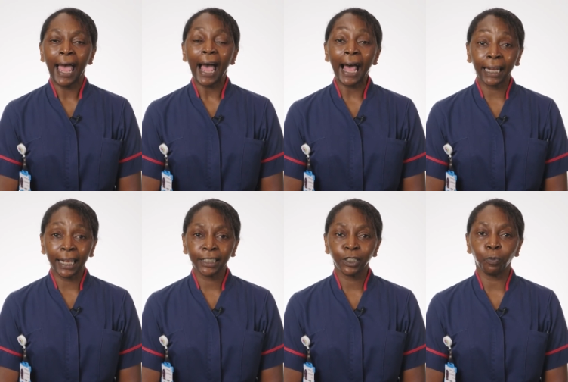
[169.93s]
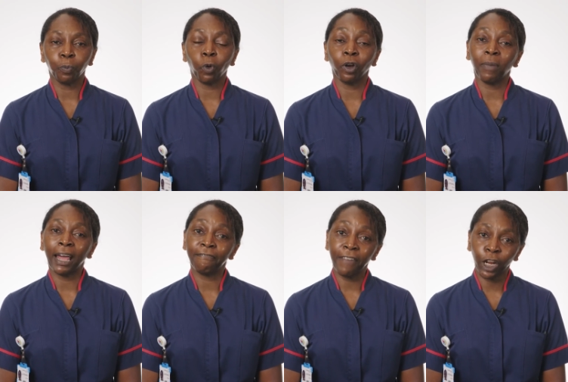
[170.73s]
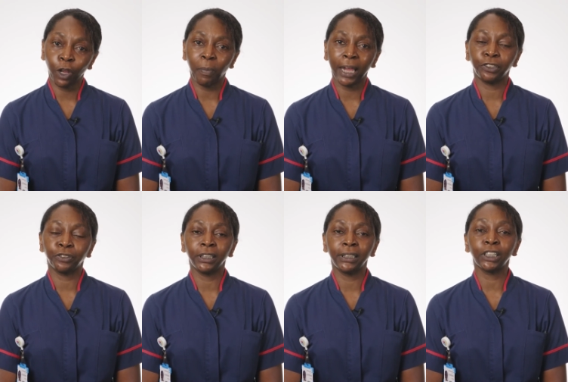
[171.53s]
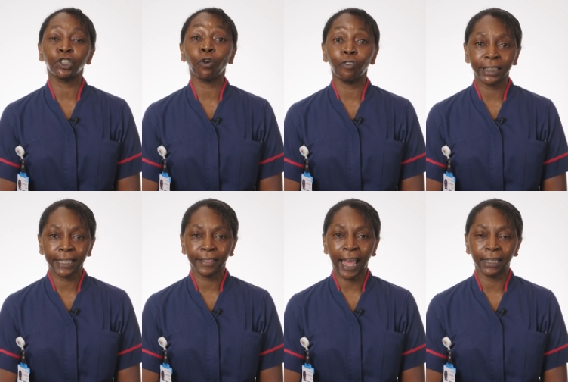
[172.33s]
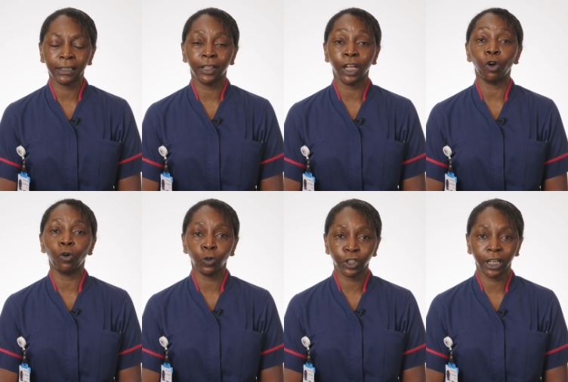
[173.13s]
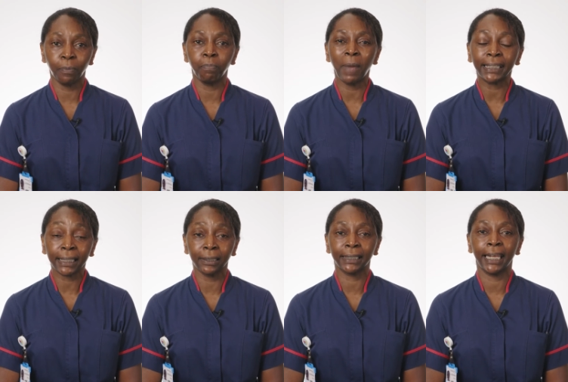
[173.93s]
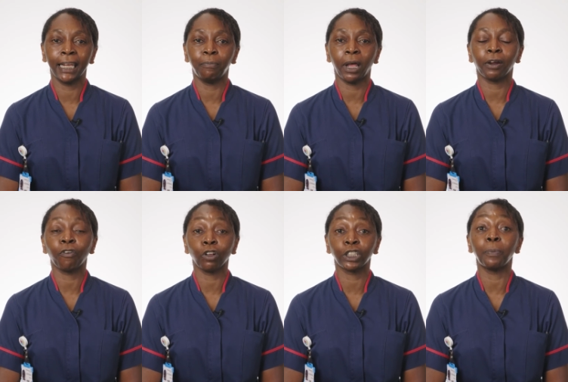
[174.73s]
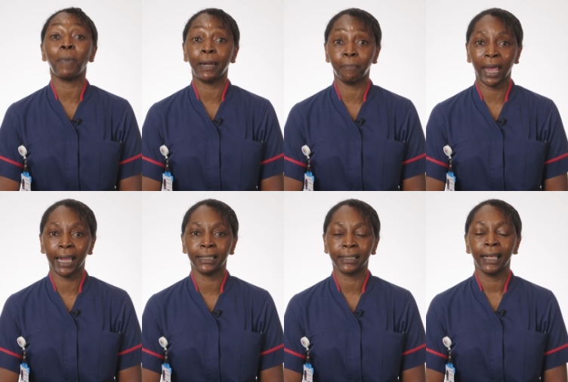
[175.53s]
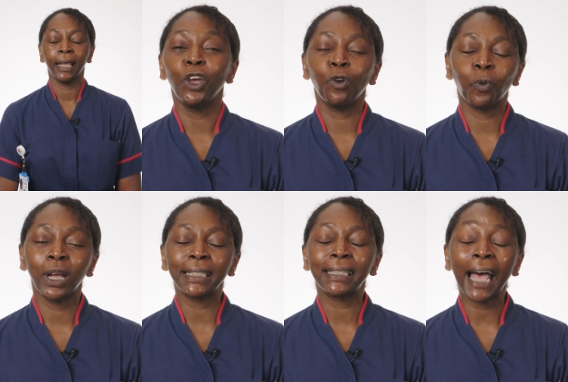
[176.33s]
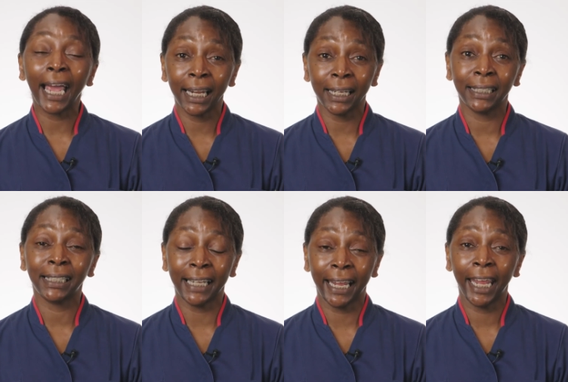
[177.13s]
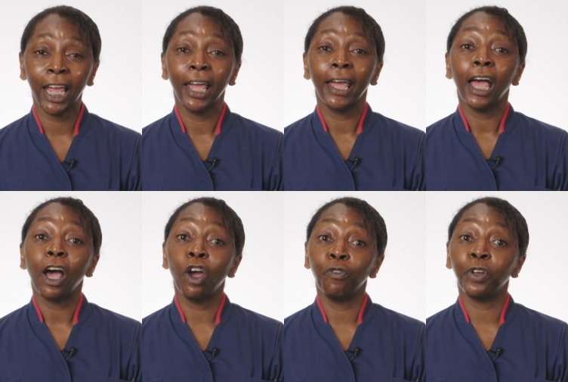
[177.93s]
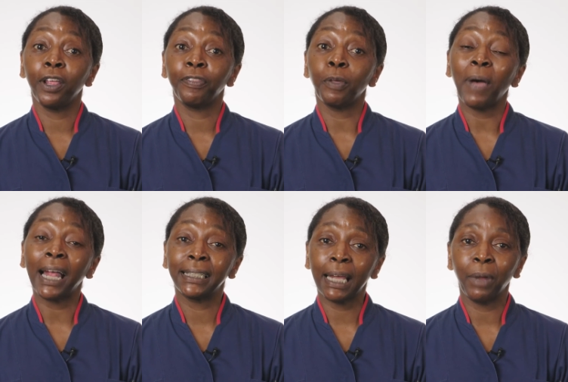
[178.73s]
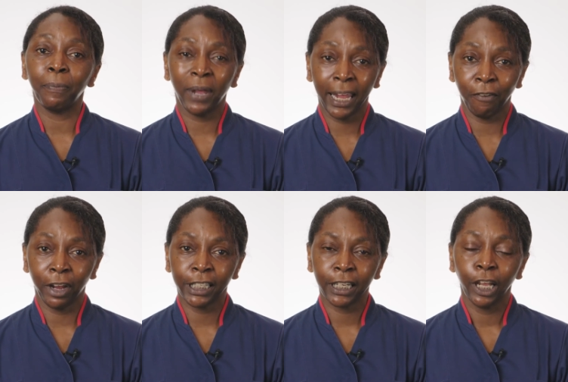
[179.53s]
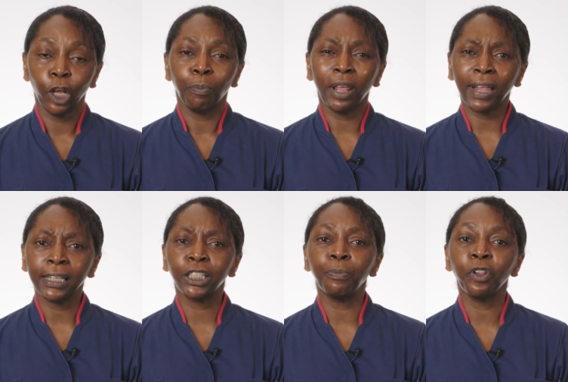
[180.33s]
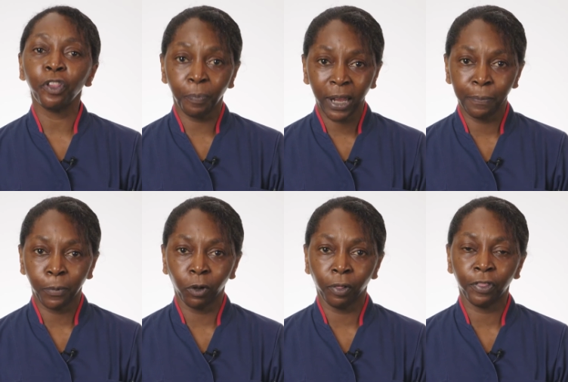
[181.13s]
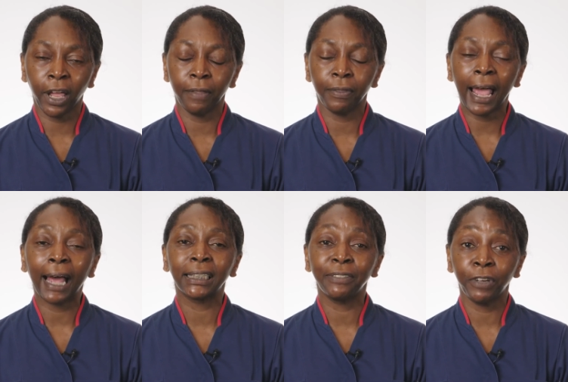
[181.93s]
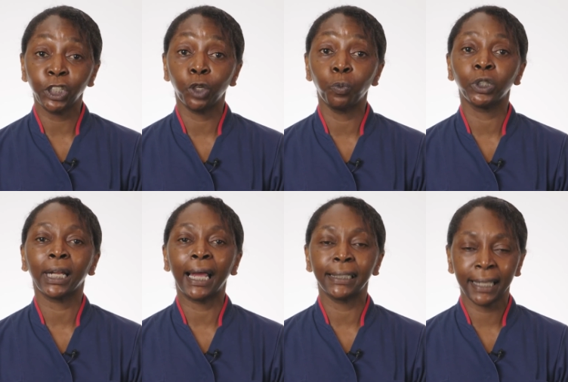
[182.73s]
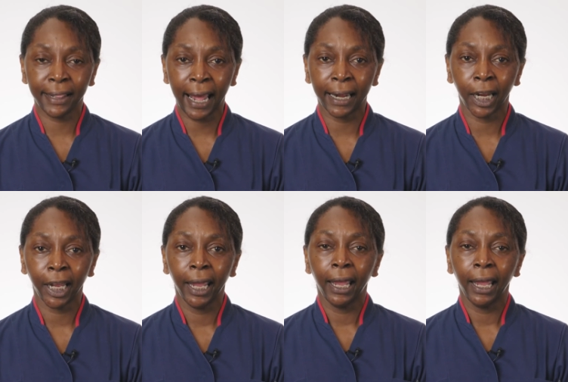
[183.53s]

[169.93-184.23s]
Alice, one of my fellow matrons, has already thanked the awesome medical team across the bed base who have worked tirelessly over the pandemic period. But there's some other people that our division would like to thank.